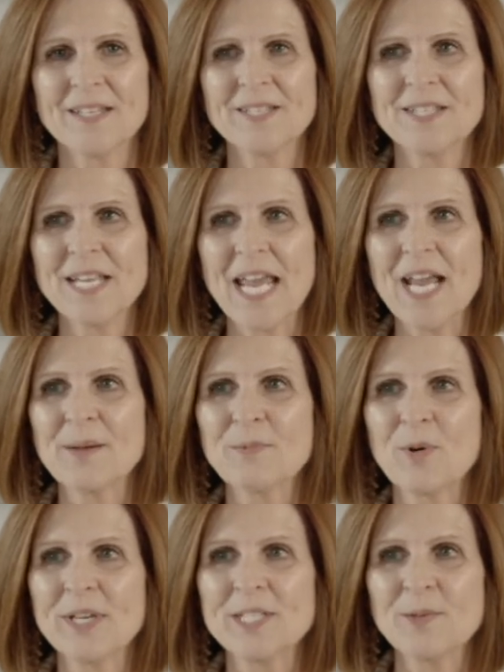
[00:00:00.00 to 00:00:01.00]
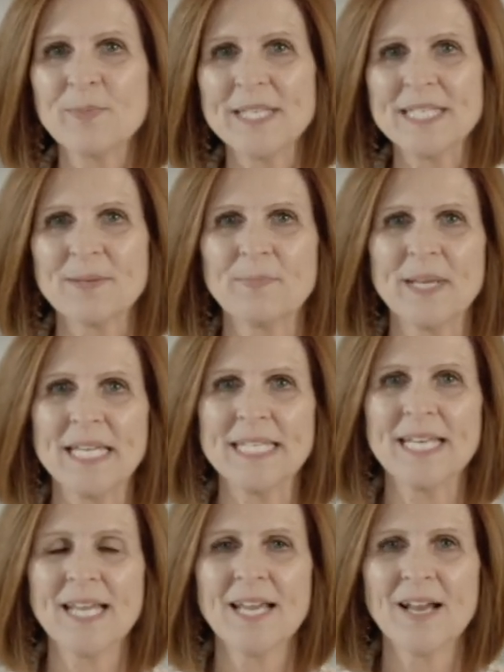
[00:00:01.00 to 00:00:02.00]
Today I'm going to be dipping
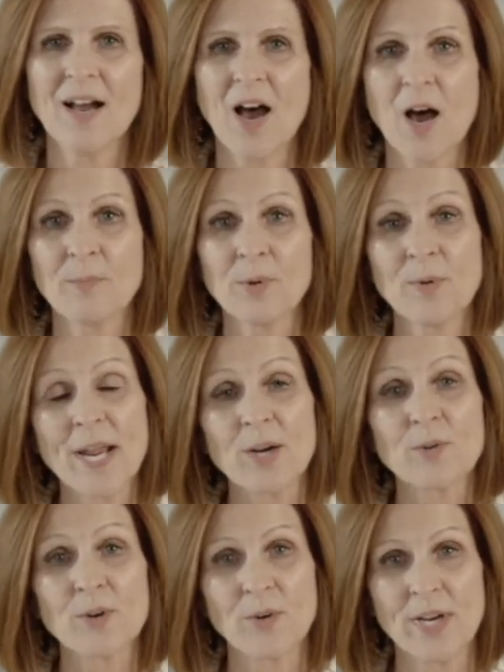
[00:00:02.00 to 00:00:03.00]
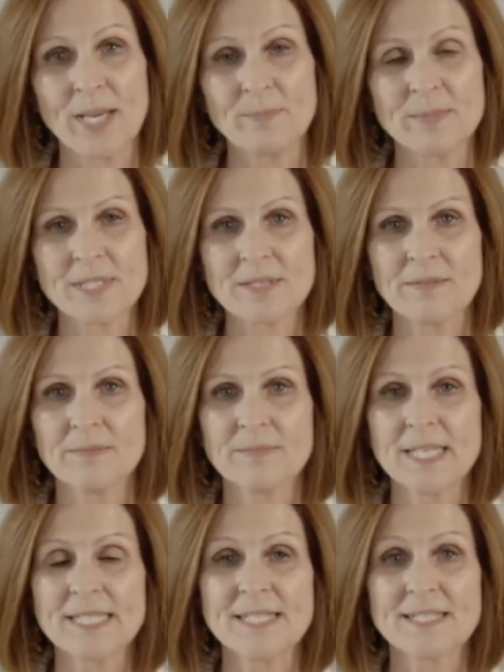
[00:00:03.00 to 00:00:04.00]
amaretto creams.
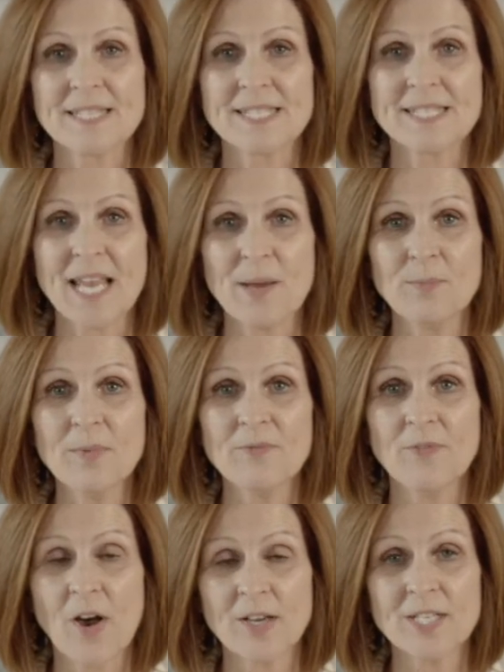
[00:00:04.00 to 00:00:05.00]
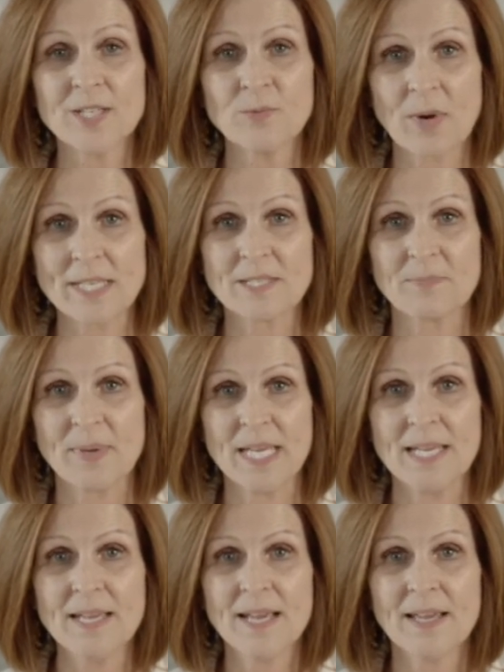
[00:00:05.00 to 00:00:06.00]
This is the same fondant
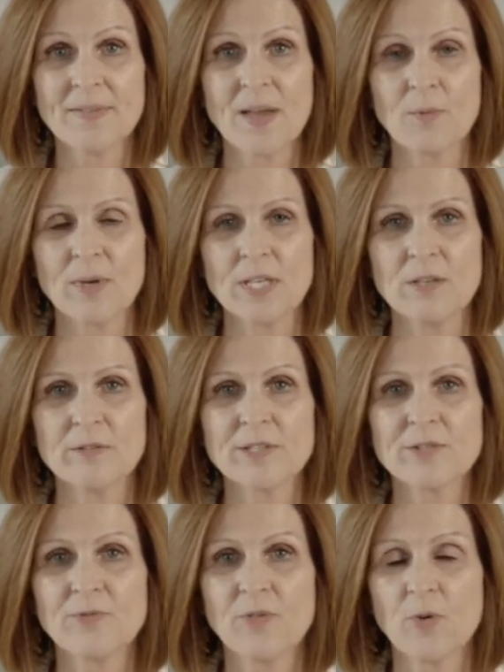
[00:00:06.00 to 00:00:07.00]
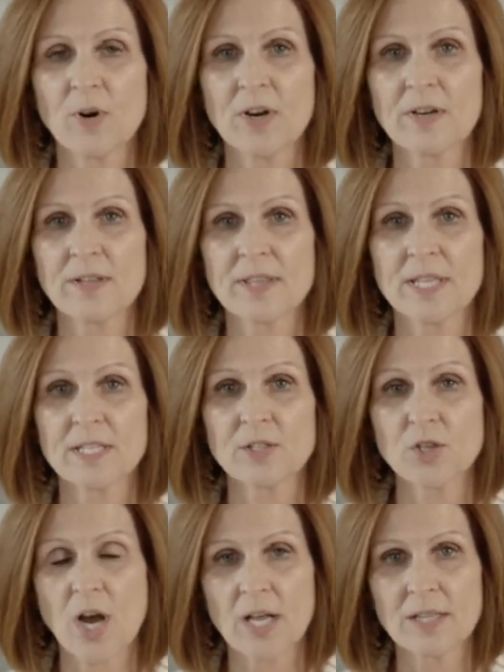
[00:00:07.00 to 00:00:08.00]
recipe that we used for the
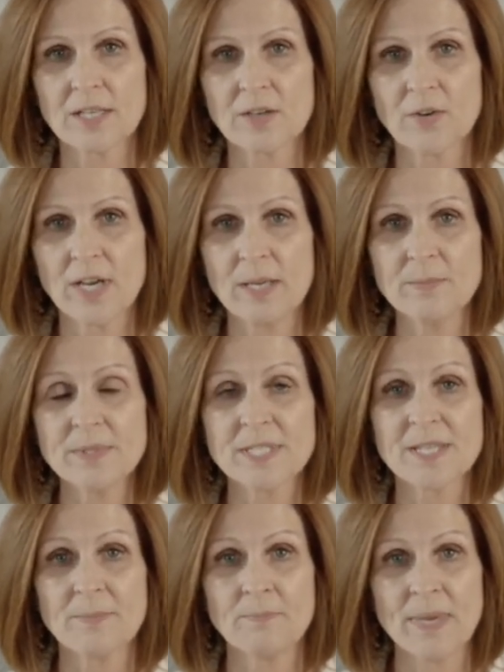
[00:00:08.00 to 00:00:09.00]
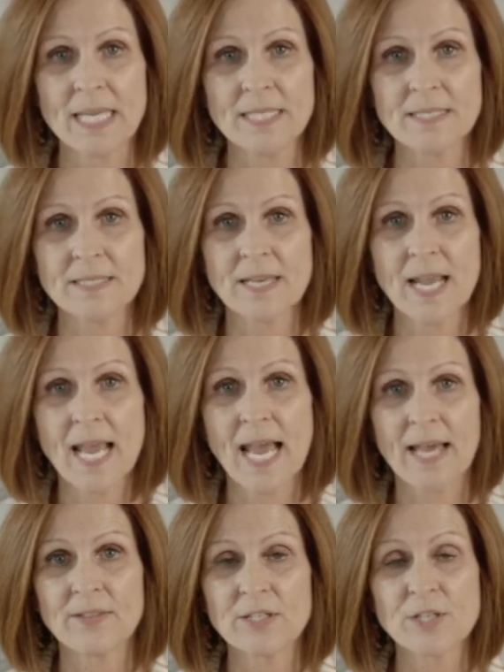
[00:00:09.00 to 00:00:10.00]
chocolate creams, the mint,
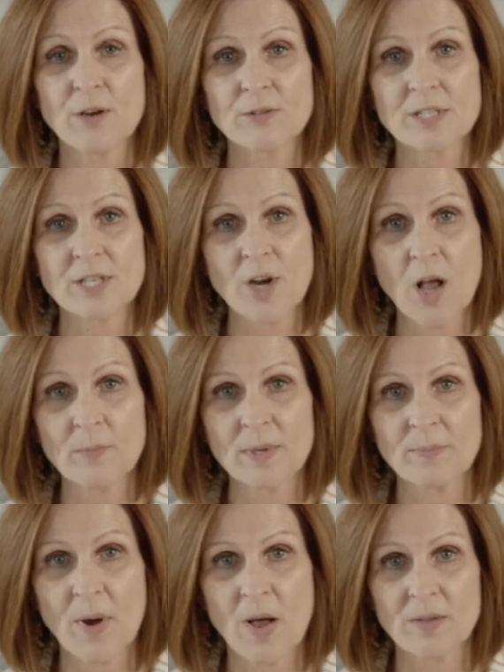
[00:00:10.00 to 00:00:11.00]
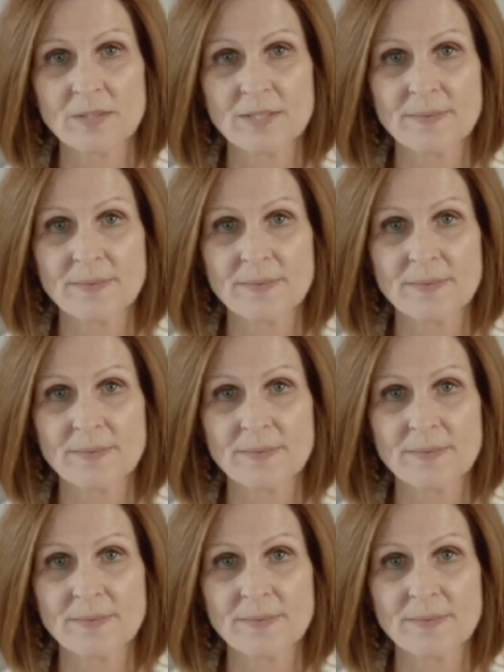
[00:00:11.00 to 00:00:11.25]
and the toasted almond balls.